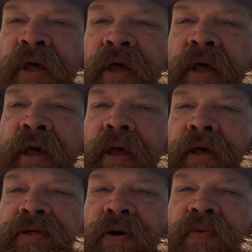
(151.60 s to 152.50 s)
so
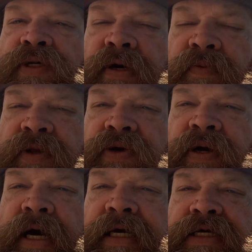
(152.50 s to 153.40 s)
what's up with you guys?
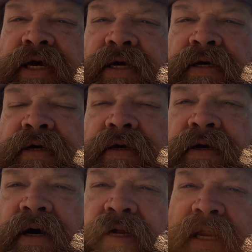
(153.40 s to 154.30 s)
Uh, look
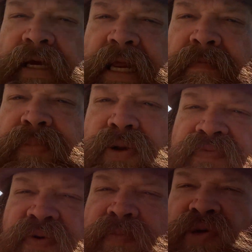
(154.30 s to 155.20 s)
at that beautiful blue
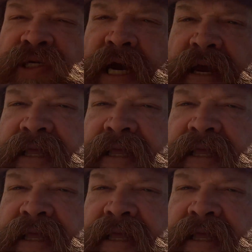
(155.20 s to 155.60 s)
sky there.